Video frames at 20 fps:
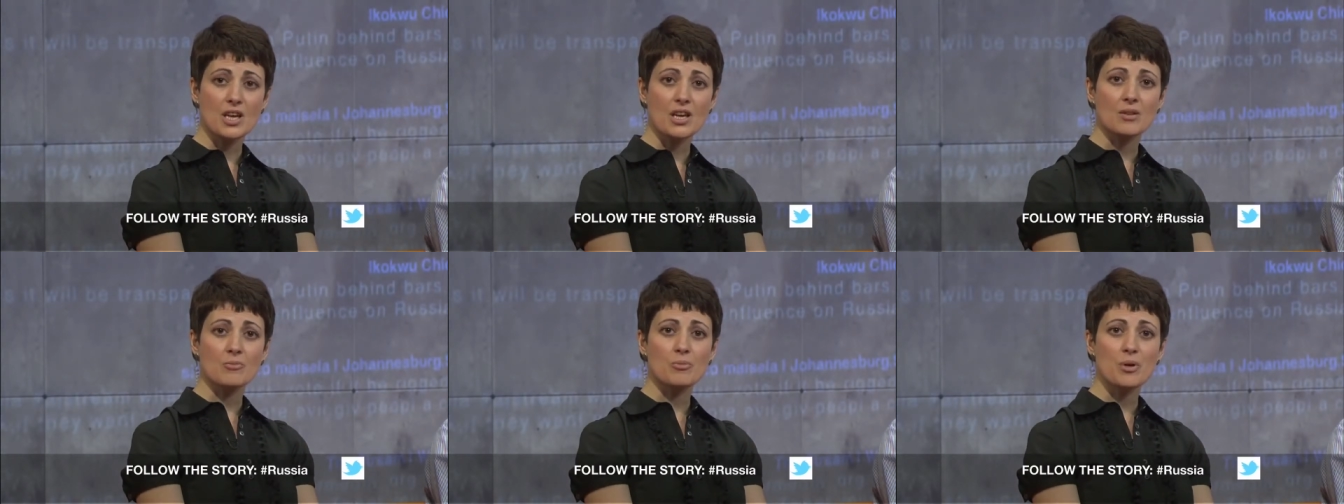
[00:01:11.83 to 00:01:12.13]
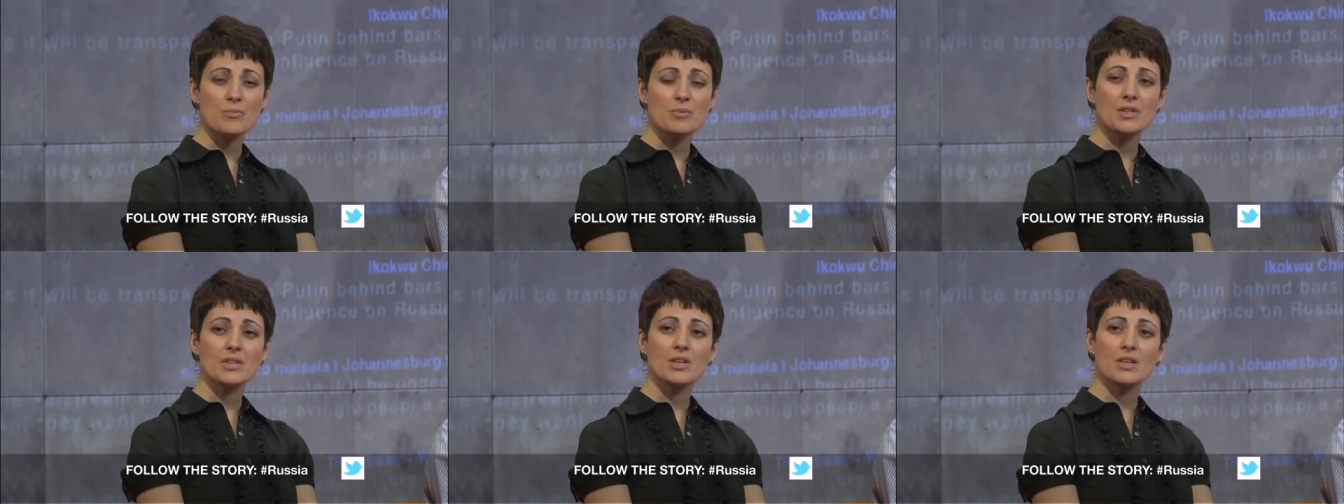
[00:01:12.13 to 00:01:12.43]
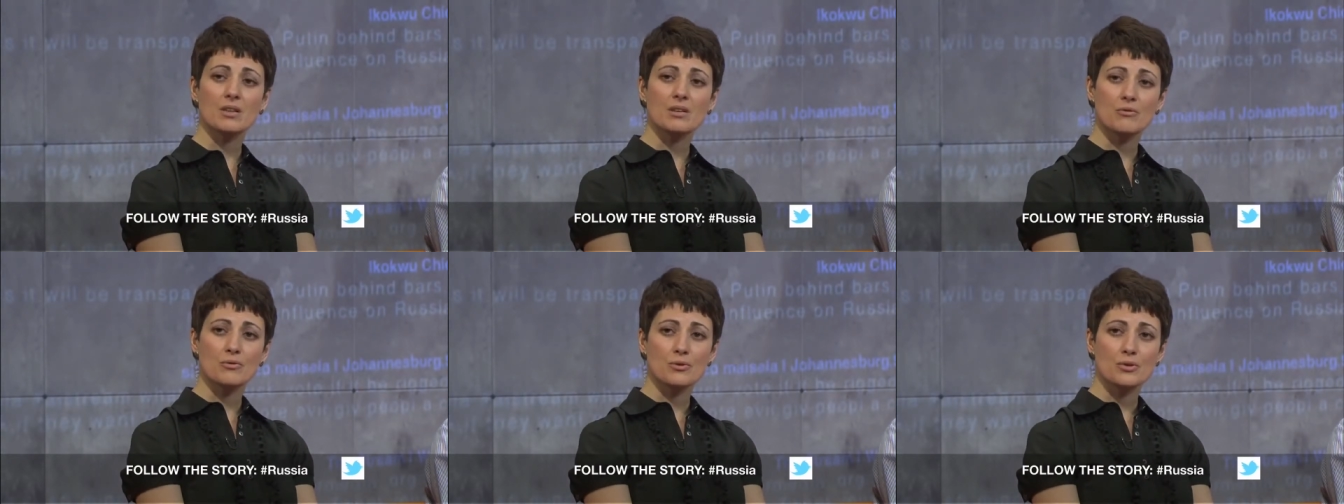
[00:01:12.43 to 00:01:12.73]
and people
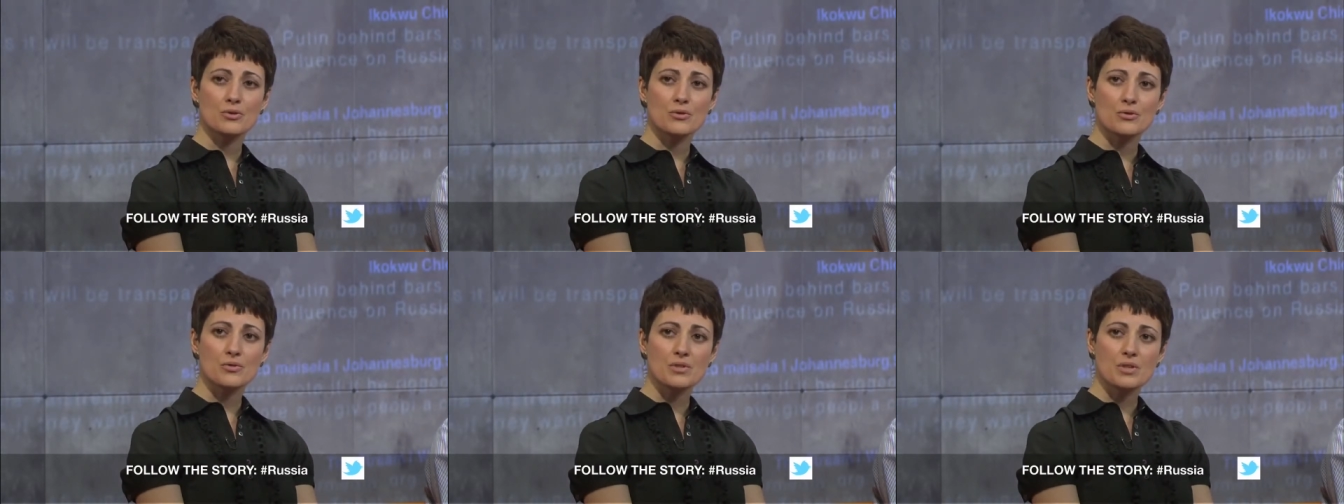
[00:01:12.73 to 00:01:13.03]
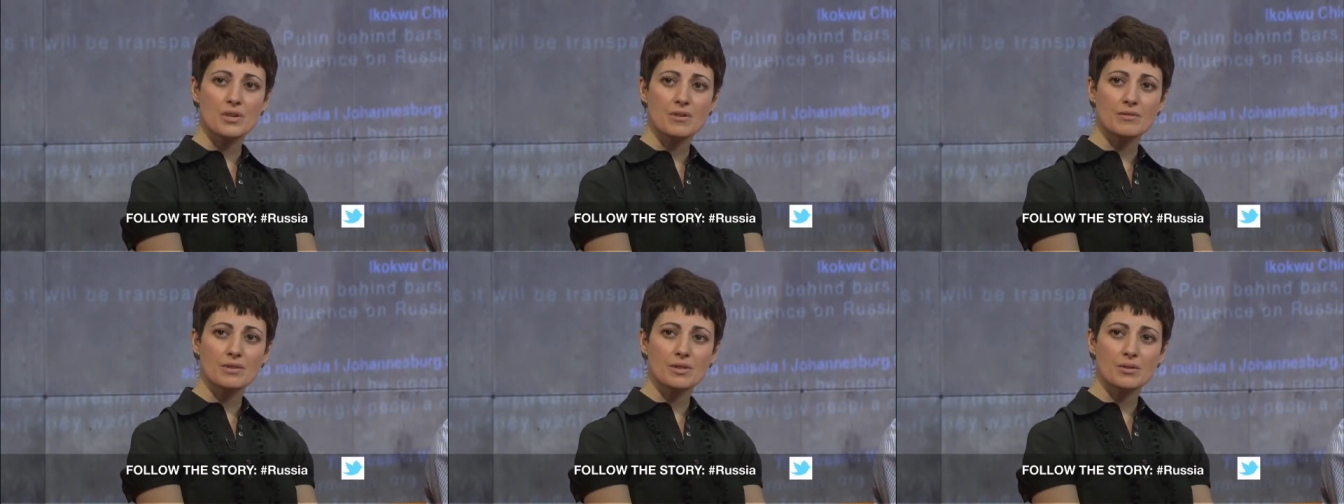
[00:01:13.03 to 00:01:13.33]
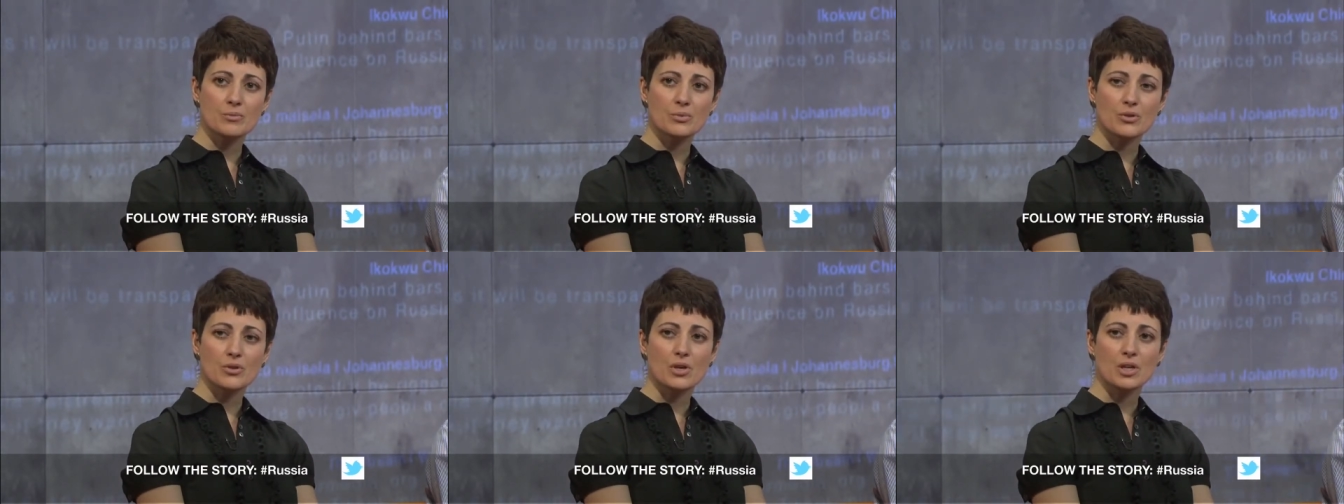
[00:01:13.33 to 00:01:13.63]
can afford to travel
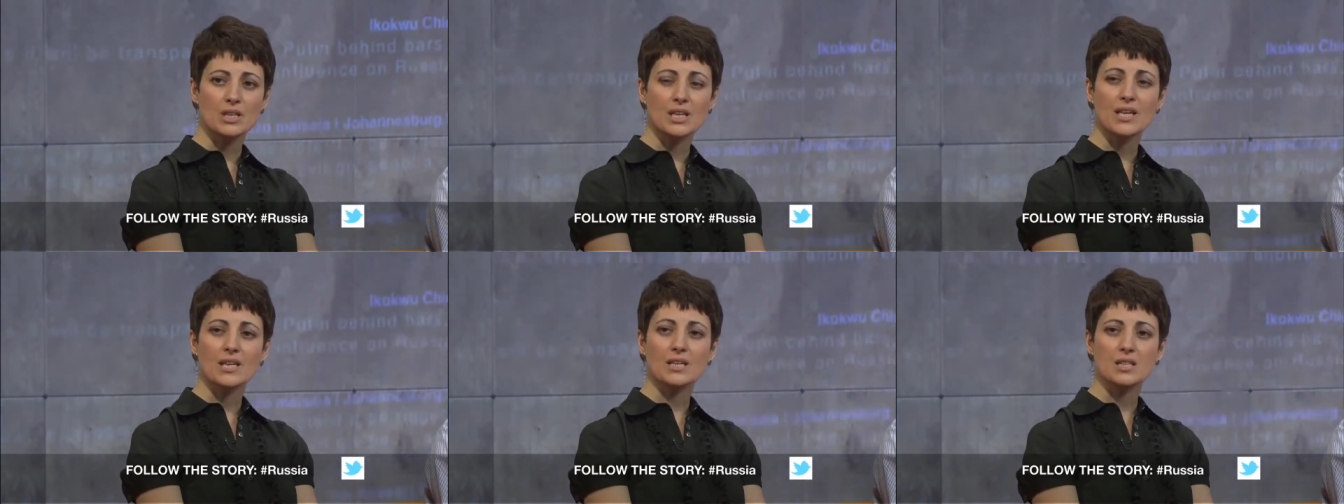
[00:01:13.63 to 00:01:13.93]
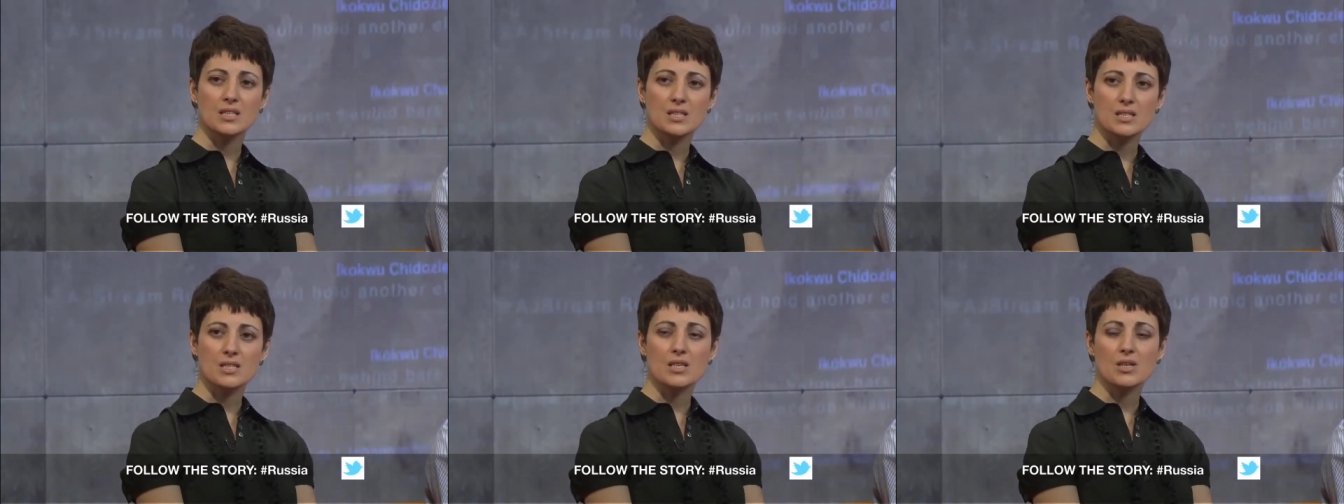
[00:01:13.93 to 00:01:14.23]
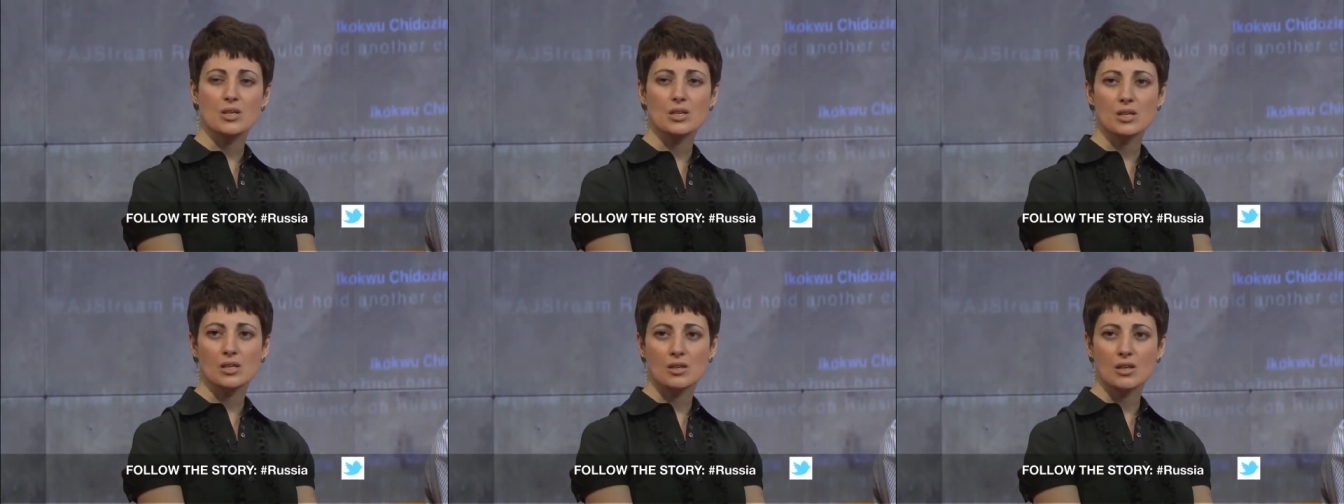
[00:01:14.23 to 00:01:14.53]
abroad and they
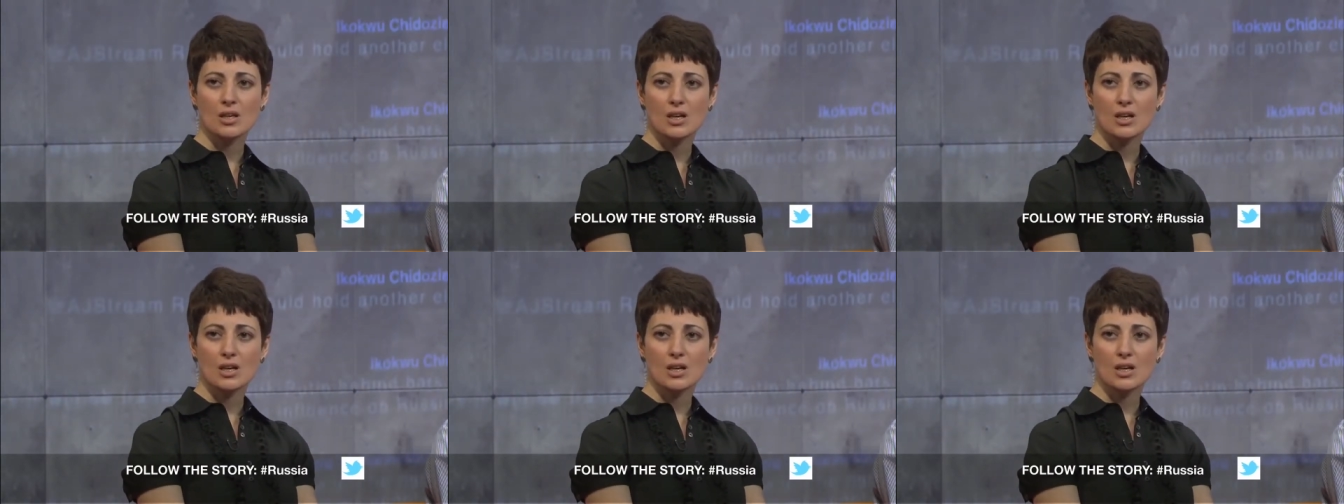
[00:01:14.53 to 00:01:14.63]
see